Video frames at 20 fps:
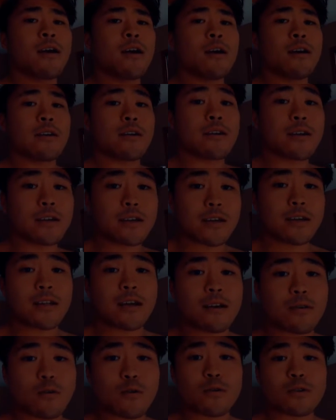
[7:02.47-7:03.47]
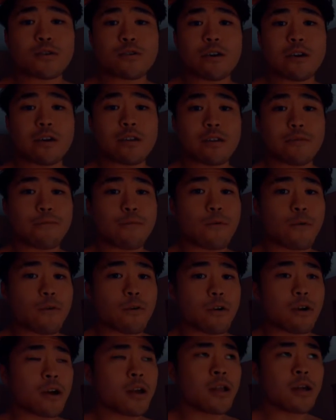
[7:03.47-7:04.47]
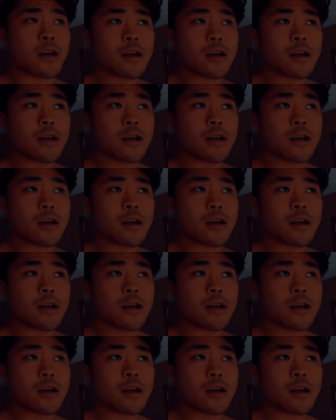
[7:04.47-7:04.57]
You're gonna need a lot of core strength for